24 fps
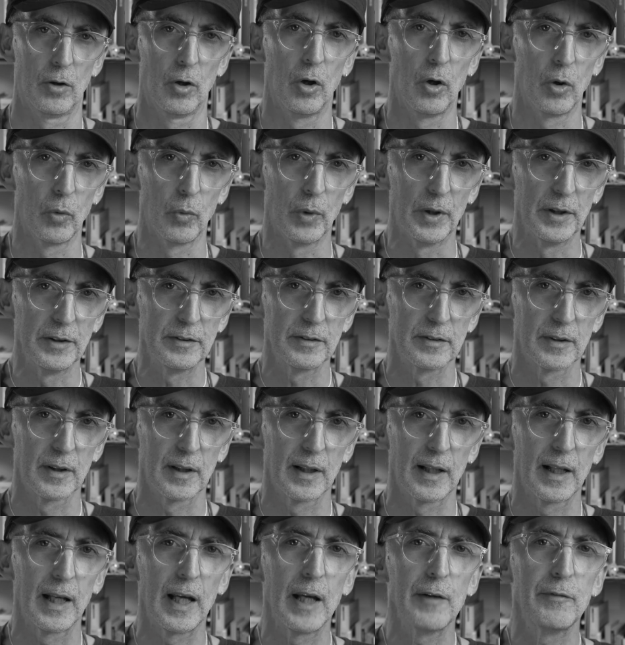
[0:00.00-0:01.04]
always,
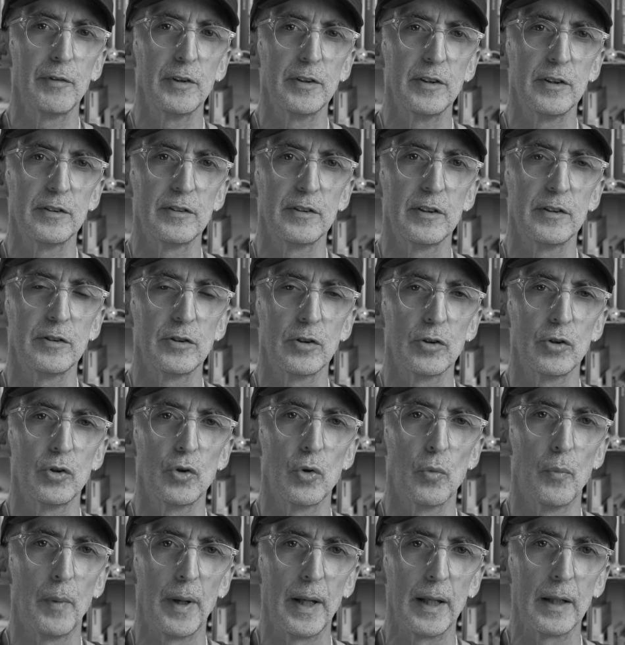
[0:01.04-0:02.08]
every decision
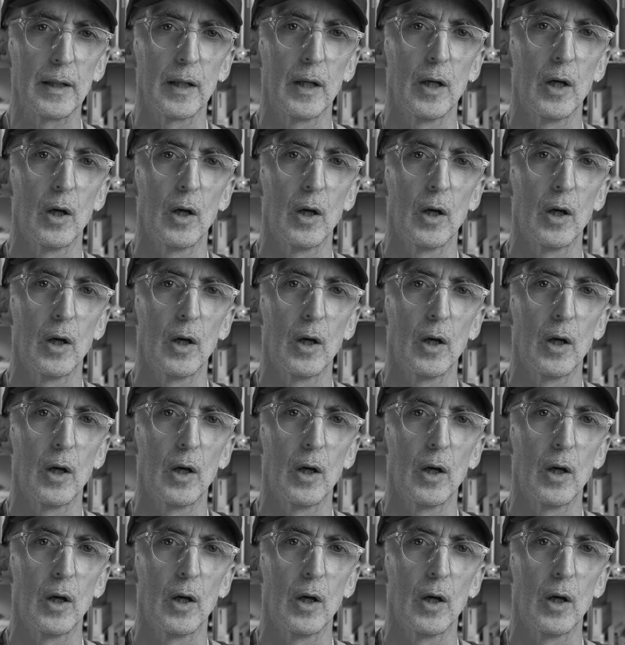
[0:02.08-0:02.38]
you make